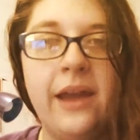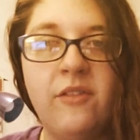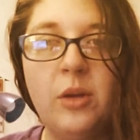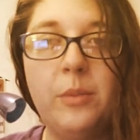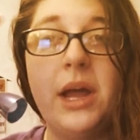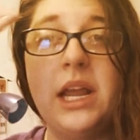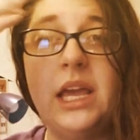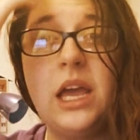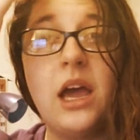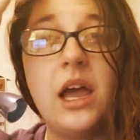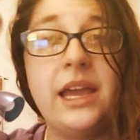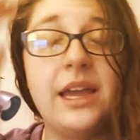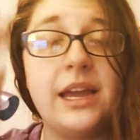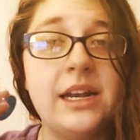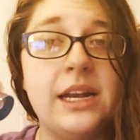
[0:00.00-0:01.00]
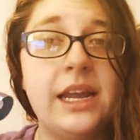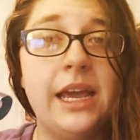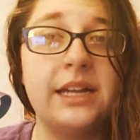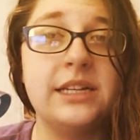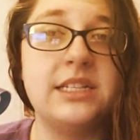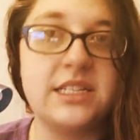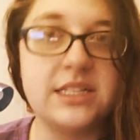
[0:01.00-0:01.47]
Hey everybody, in
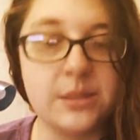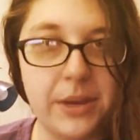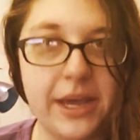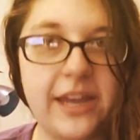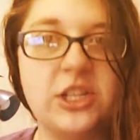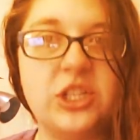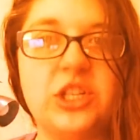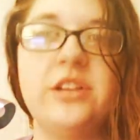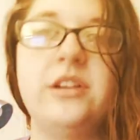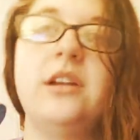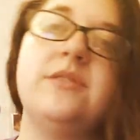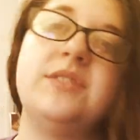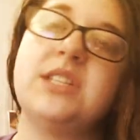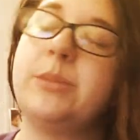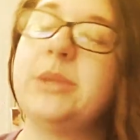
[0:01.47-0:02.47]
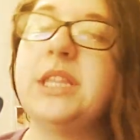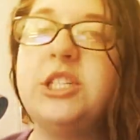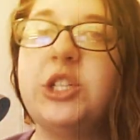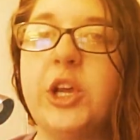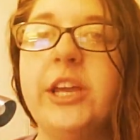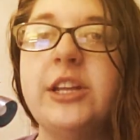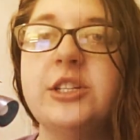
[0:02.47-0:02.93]
anticipation of some of the
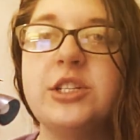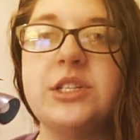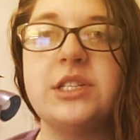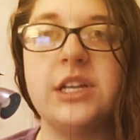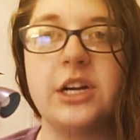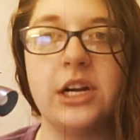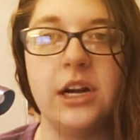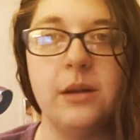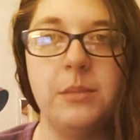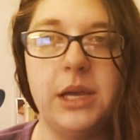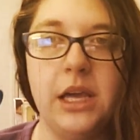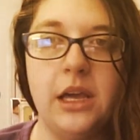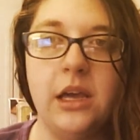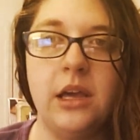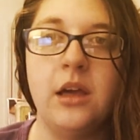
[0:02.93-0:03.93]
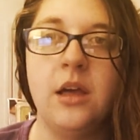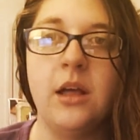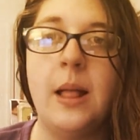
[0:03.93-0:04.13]
changes that are going to be